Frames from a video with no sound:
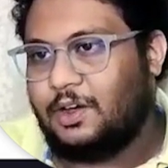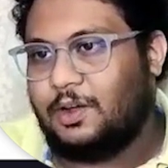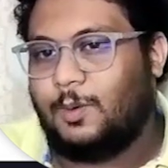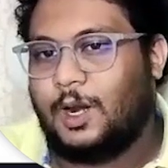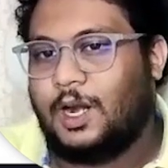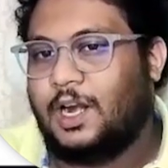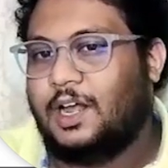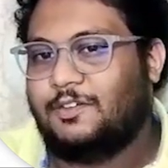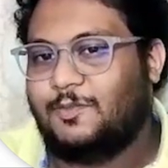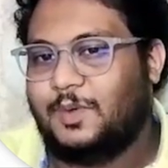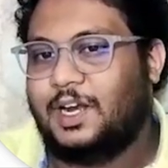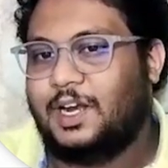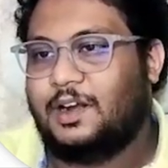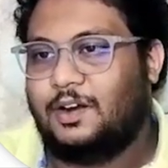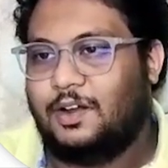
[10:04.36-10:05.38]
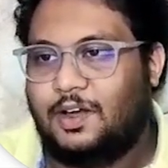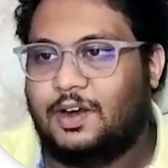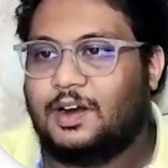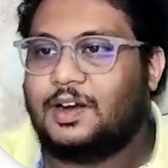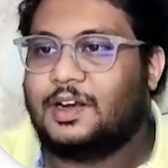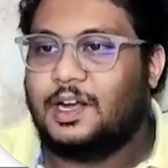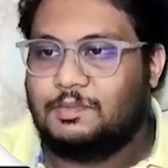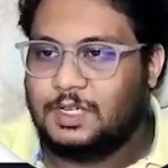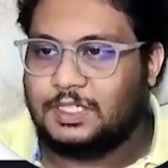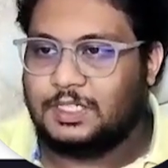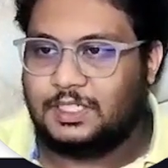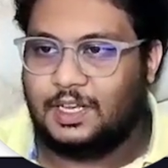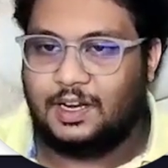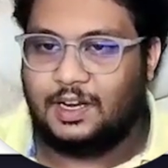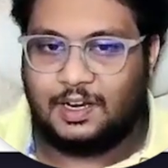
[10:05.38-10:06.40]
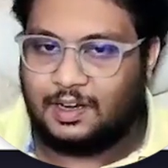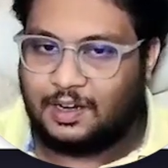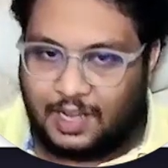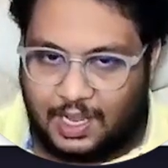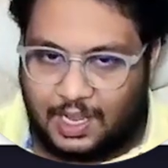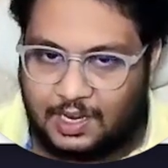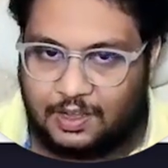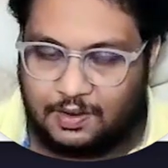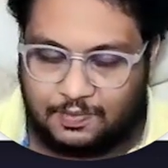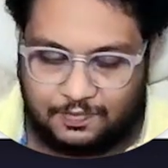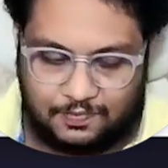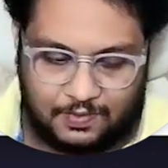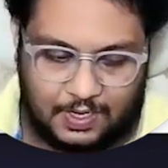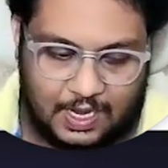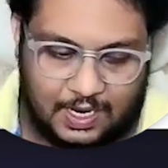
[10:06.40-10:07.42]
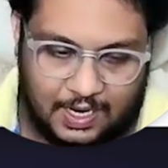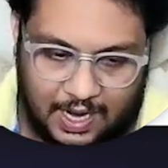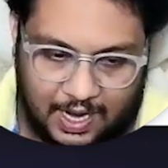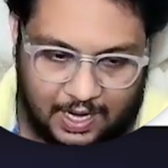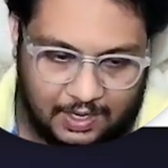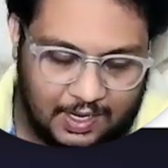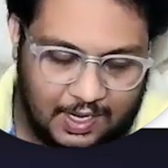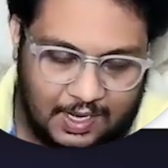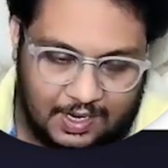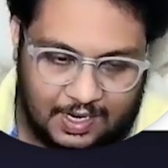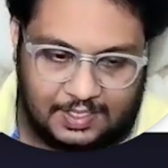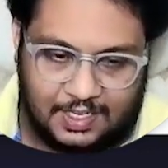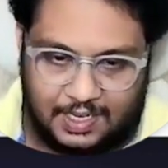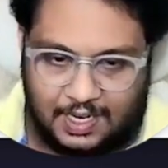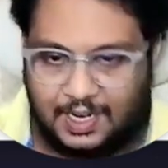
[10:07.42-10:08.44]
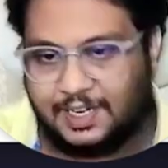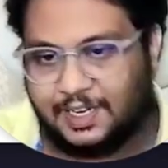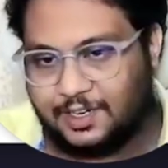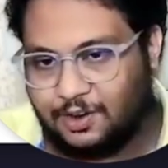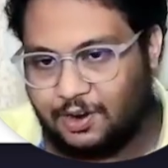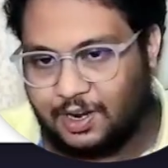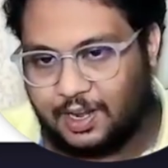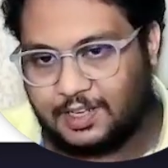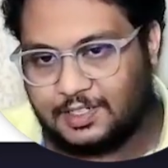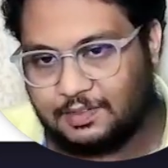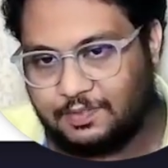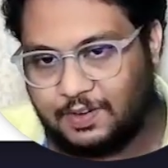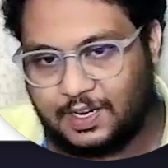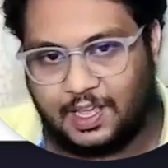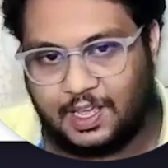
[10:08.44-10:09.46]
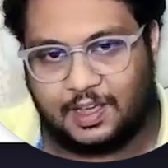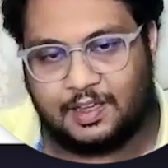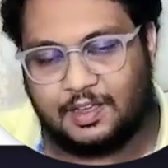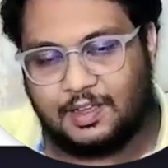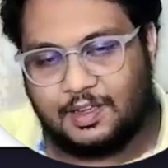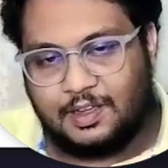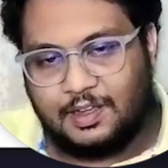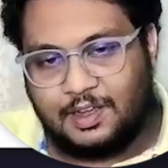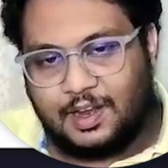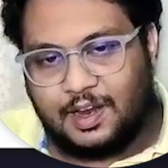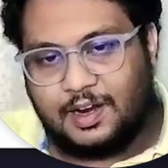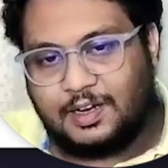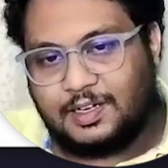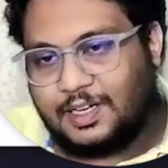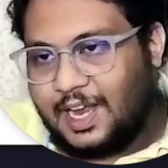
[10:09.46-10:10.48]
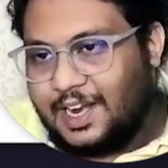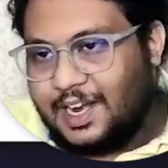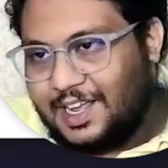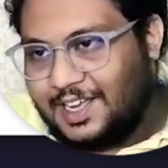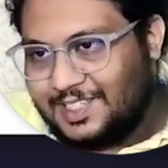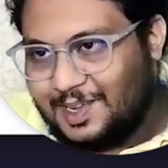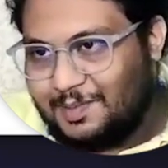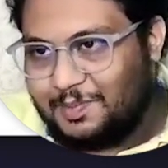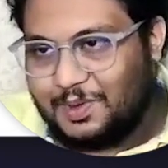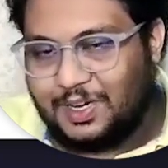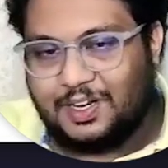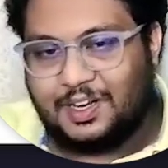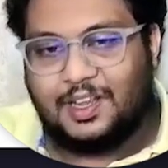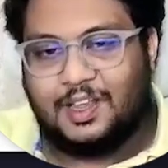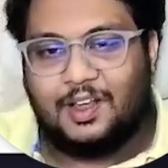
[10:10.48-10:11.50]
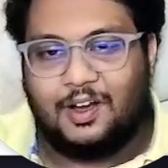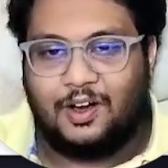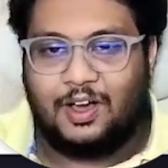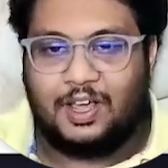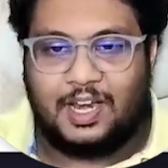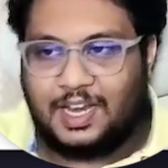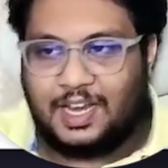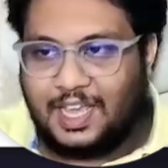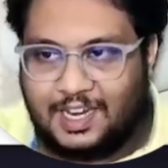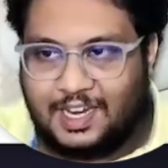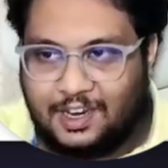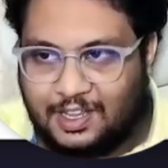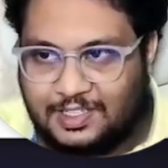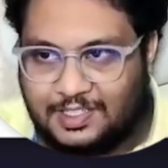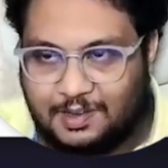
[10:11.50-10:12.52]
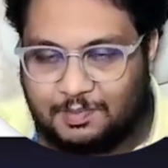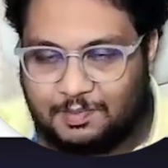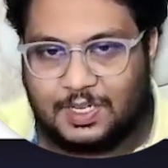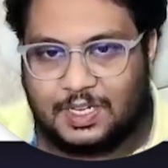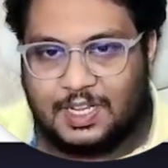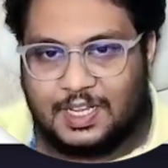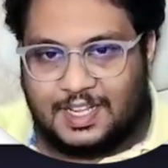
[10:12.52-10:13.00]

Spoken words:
or 1.5 minute long commercial in any of an ad. Let's say in Indian context, if we take Tide example or any aerial example.